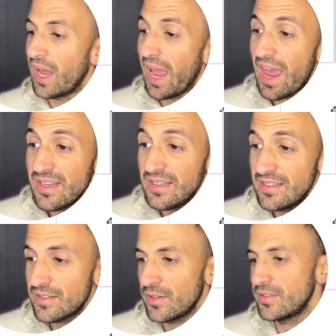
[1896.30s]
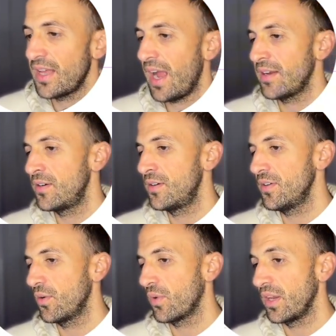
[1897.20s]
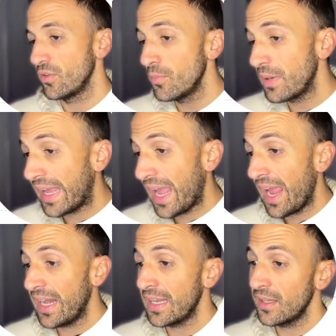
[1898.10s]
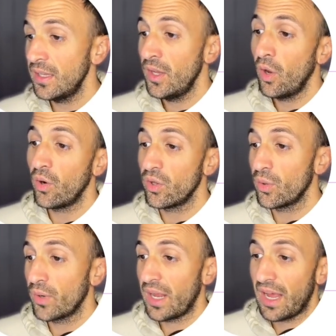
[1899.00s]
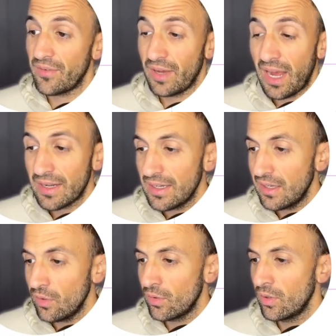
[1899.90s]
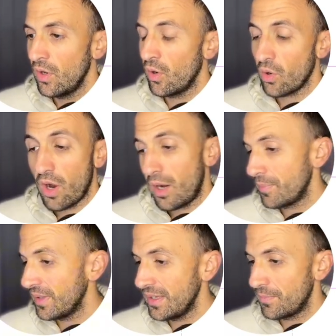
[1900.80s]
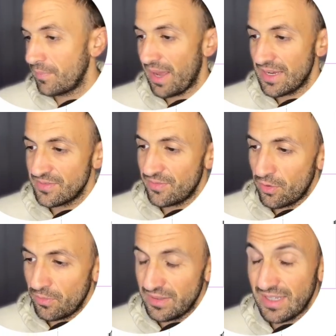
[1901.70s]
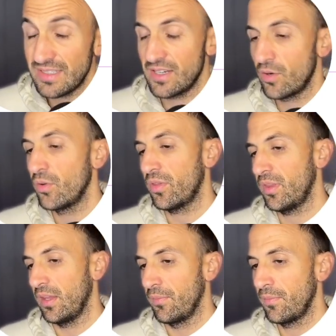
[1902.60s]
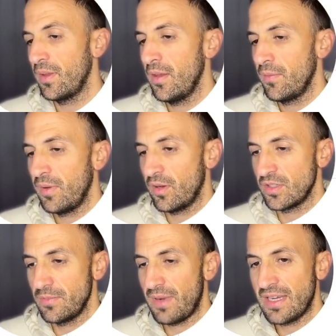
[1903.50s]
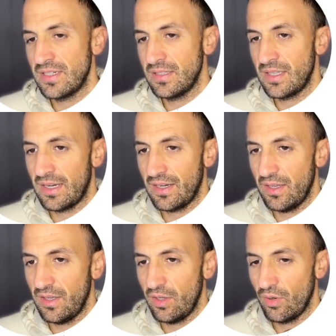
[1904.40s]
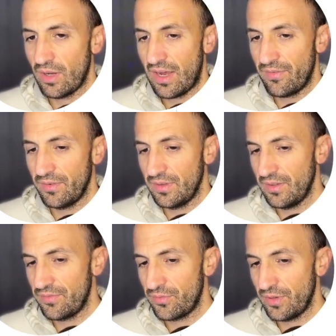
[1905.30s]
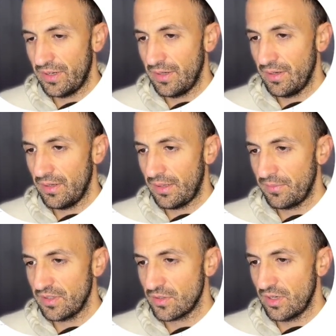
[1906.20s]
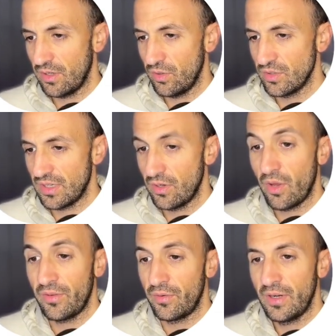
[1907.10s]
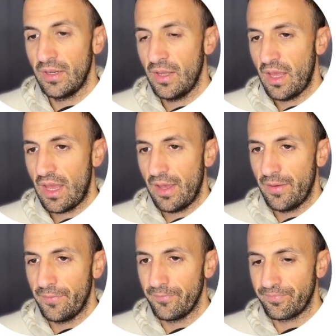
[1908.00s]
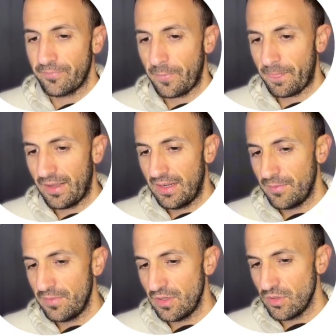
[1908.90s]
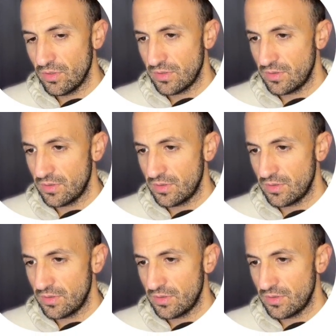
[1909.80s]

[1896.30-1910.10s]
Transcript: edit this container, you want to duplicate it, you want to have a new copy, paste format. That's a good thing because imagine that you have a different, I'm going to use another, let me use,